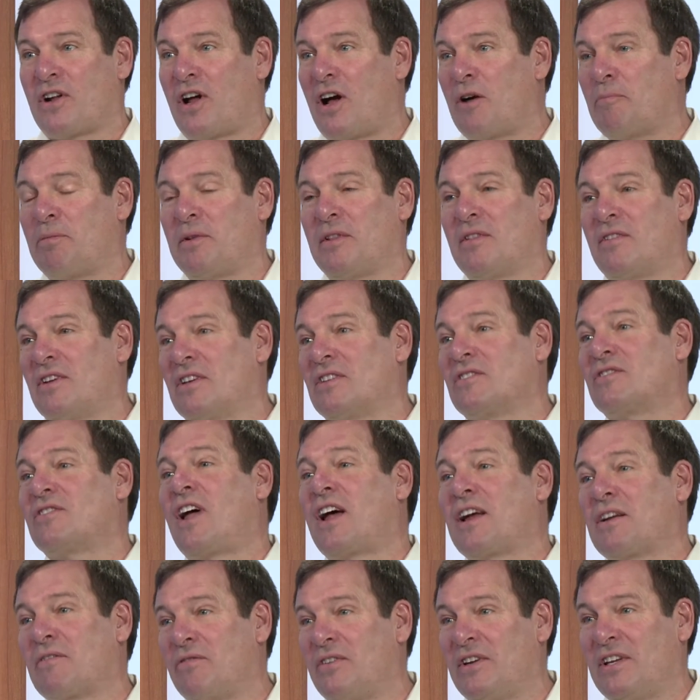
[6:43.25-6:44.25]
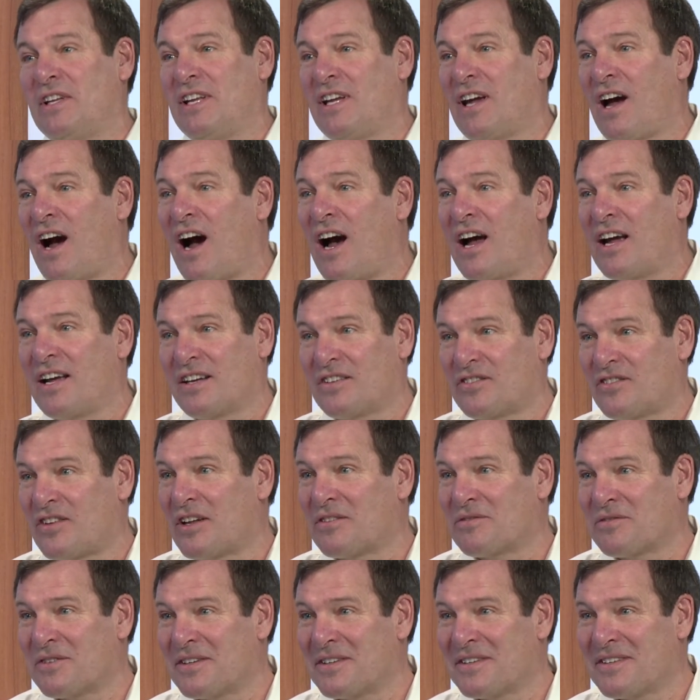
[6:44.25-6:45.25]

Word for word: up in things like VDI, et cetera.